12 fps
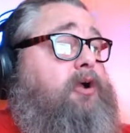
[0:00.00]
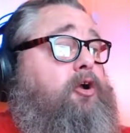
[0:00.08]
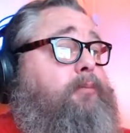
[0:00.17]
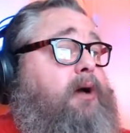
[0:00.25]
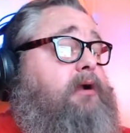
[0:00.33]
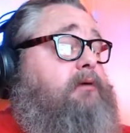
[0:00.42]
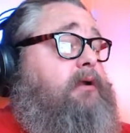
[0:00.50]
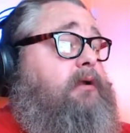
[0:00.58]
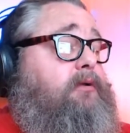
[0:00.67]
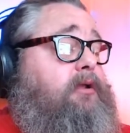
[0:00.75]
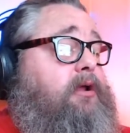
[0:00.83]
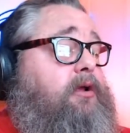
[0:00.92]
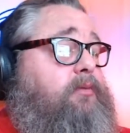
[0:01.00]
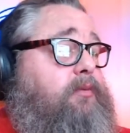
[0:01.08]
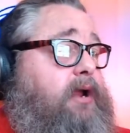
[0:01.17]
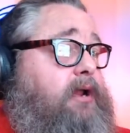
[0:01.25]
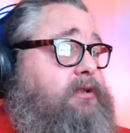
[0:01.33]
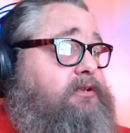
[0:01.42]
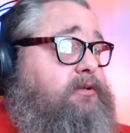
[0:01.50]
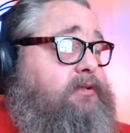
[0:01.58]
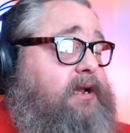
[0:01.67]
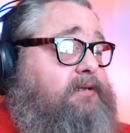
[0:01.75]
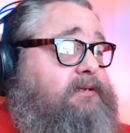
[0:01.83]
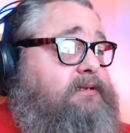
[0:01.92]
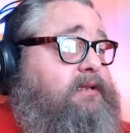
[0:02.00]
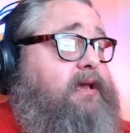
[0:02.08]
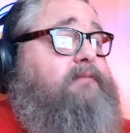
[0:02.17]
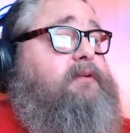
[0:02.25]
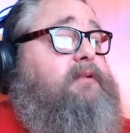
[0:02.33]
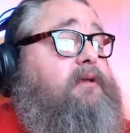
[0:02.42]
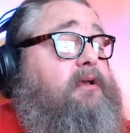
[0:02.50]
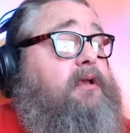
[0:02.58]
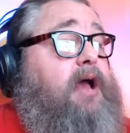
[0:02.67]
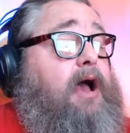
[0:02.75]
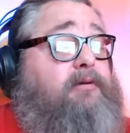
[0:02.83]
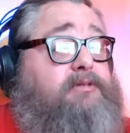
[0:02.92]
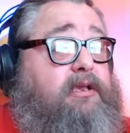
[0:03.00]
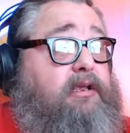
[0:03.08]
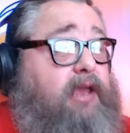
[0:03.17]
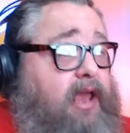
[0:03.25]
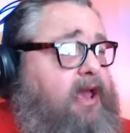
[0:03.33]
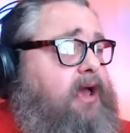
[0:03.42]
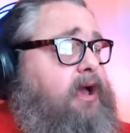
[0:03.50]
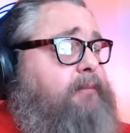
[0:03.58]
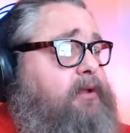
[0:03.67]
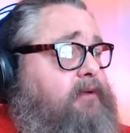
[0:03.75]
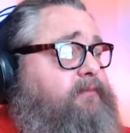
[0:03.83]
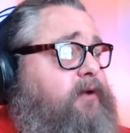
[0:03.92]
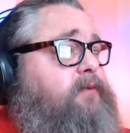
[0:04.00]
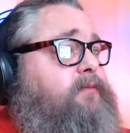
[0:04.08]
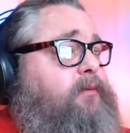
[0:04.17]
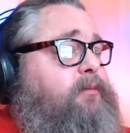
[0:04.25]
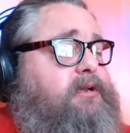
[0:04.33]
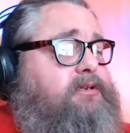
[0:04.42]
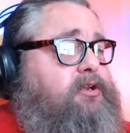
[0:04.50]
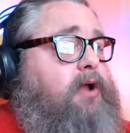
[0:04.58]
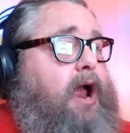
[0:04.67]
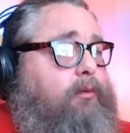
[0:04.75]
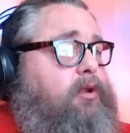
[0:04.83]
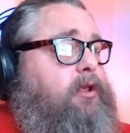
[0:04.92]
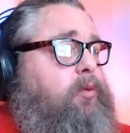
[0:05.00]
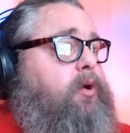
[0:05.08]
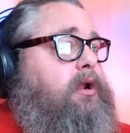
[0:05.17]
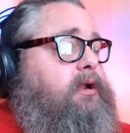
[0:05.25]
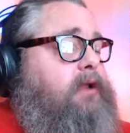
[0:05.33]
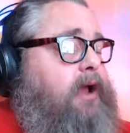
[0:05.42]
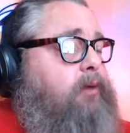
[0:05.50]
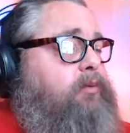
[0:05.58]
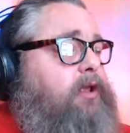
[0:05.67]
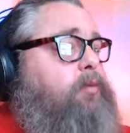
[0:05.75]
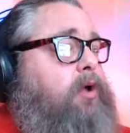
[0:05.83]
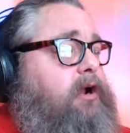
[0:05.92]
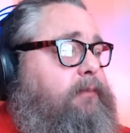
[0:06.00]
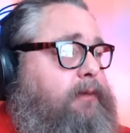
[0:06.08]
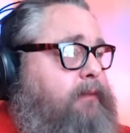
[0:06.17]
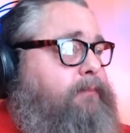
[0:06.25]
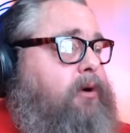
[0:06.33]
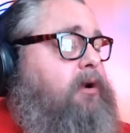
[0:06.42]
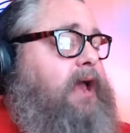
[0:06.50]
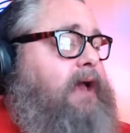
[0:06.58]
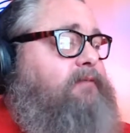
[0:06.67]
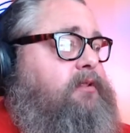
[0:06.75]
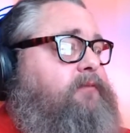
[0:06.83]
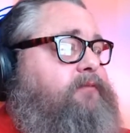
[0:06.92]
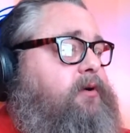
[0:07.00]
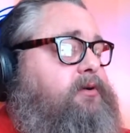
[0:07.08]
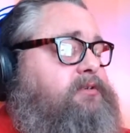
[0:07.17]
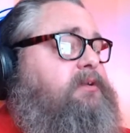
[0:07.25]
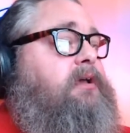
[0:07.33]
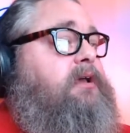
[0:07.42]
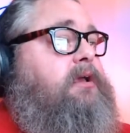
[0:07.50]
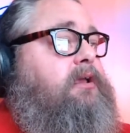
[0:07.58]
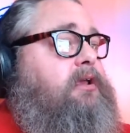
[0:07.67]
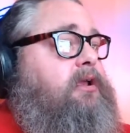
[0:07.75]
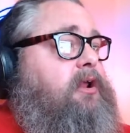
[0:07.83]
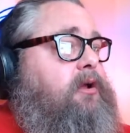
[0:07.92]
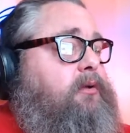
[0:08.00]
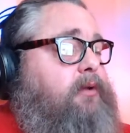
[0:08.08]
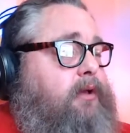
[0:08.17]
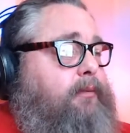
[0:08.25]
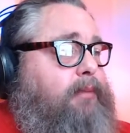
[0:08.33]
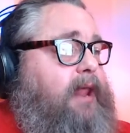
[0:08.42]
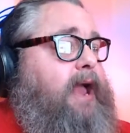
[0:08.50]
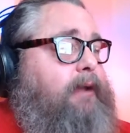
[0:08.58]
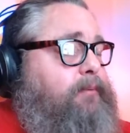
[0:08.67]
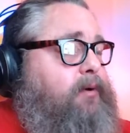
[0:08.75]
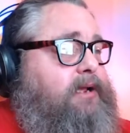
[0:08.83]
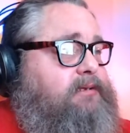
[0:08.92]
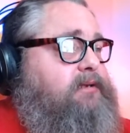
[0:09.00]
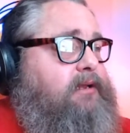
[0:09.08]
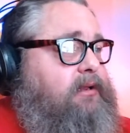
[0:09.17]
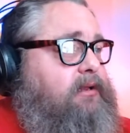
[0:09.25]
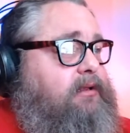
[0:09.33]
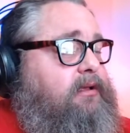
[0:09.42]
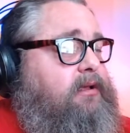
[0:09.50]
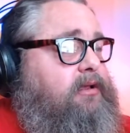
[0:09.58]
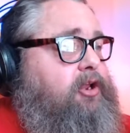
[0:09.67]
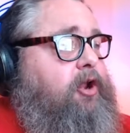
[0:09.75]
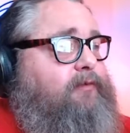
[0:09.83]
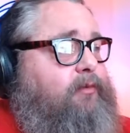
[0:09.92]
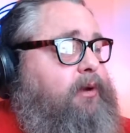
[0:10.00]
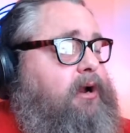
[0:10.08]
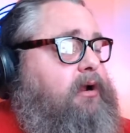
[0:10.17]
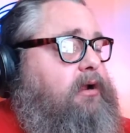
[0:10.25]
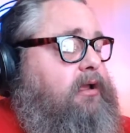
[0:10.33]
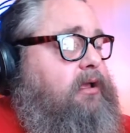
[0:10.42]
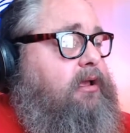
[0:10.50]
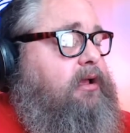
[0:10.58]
Obama, ran in 2007, I was like, yeah, I'm going to vote for, because, I really wanted to be a part of having the first, black president, of America.